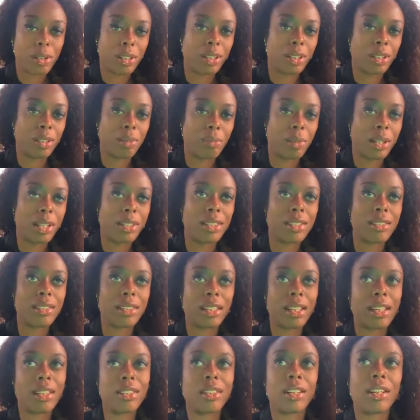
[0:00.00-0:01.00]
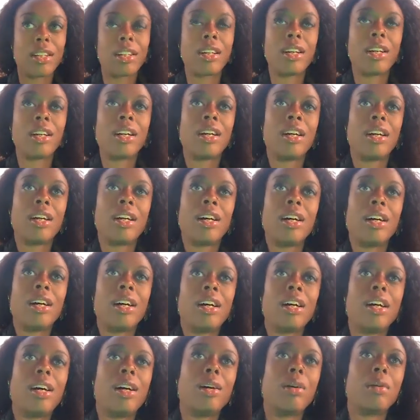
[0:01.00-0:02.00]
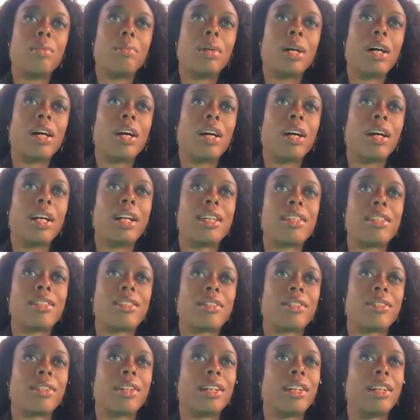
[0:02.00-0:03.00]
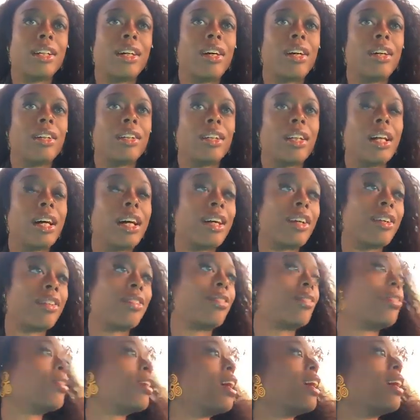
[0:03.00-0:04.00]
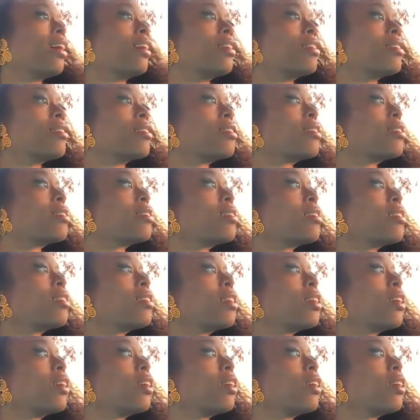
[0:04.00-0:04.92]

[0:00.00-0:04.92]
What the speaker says: European blend together. Our history, our life as